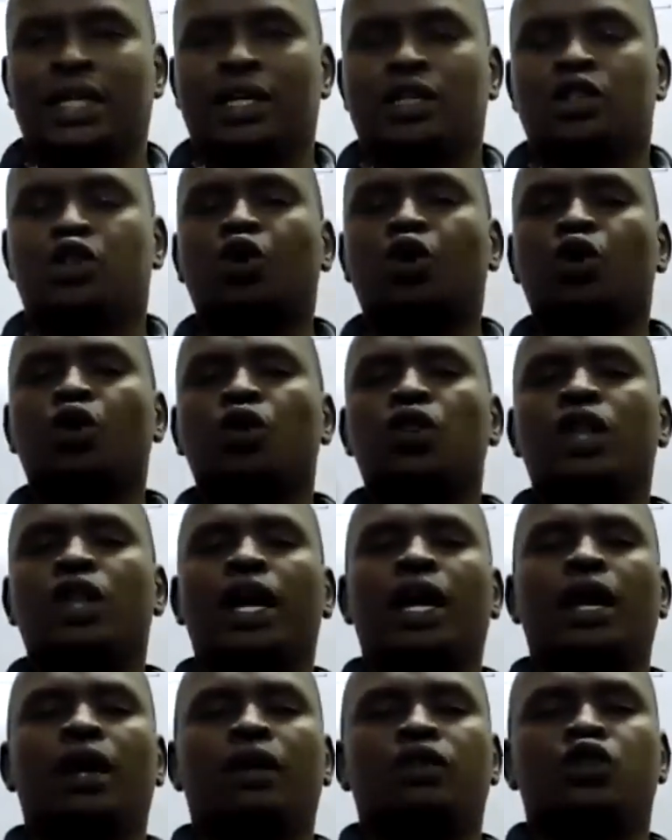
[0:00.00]
So
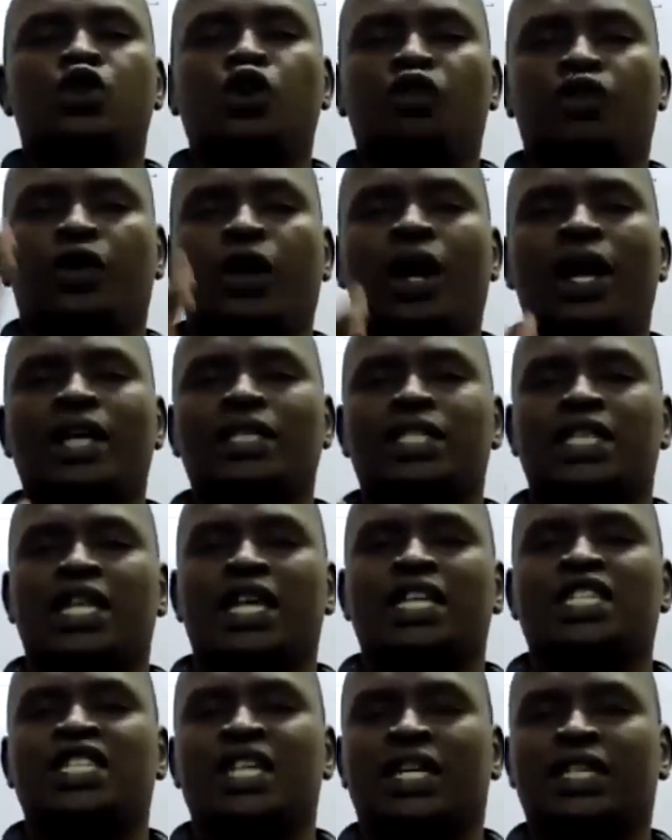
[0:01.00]
the softwares,
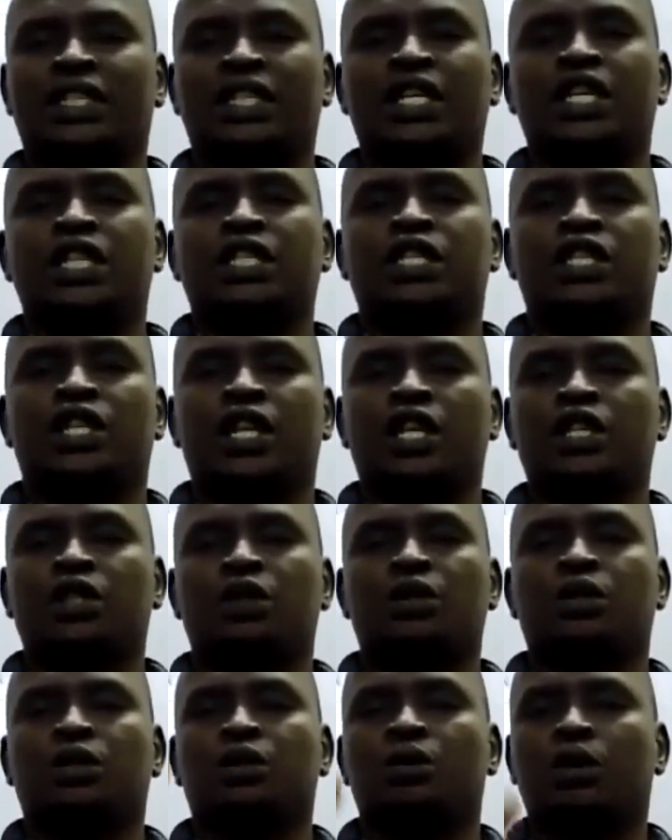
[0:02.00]
they're just
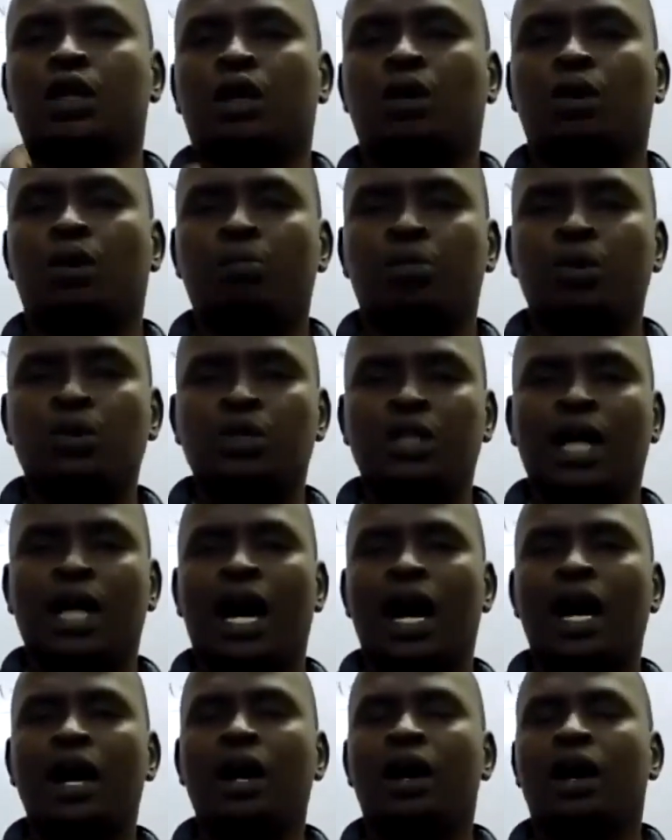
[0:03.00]
instructions to the
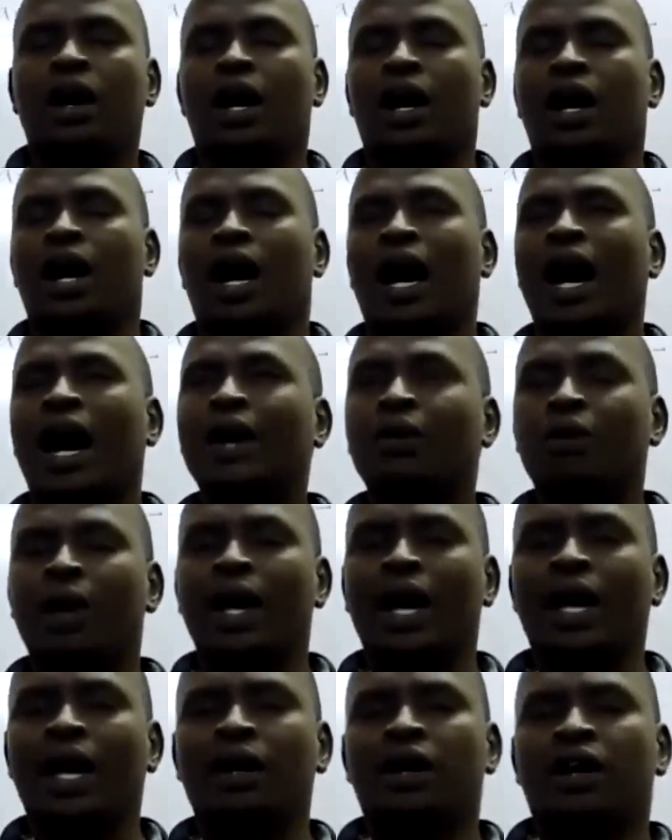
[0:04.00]
computer
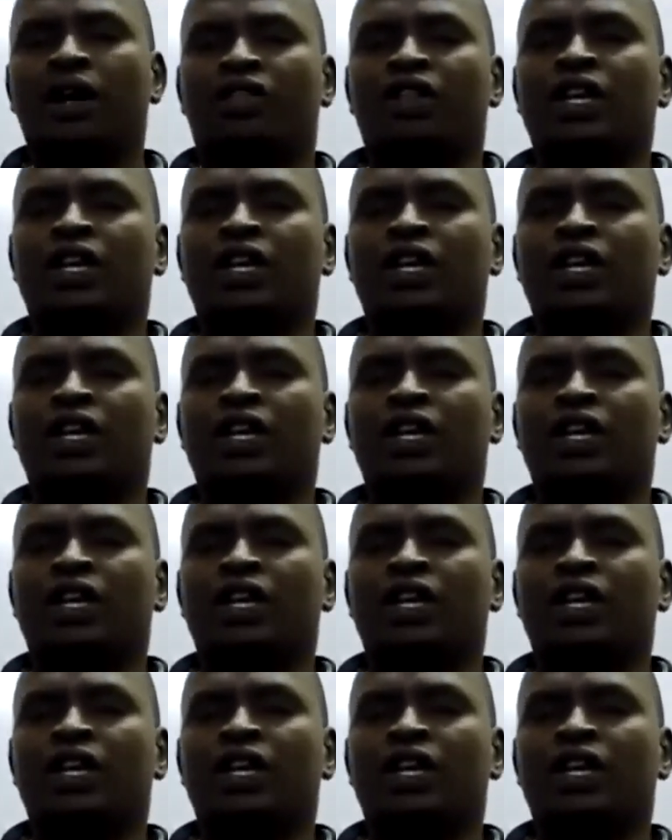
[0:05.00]
hardware.